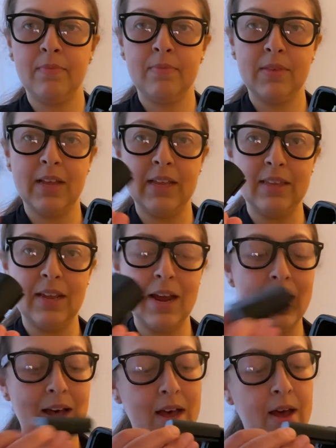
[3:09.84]

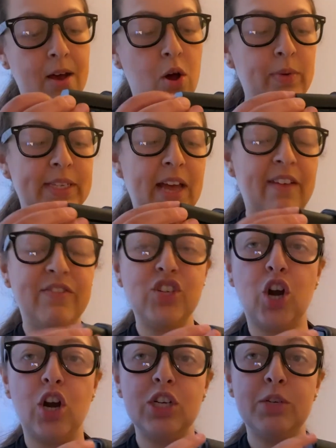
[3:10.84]
Always have
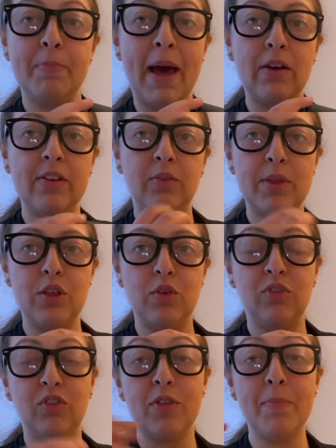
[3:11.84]
charged batteries with you,
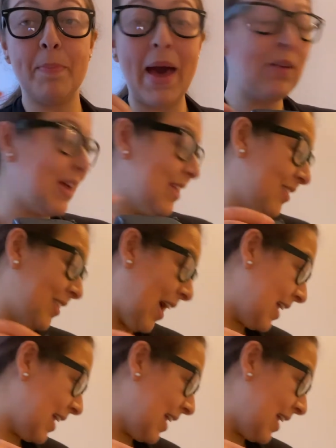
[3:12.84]
so the battery inside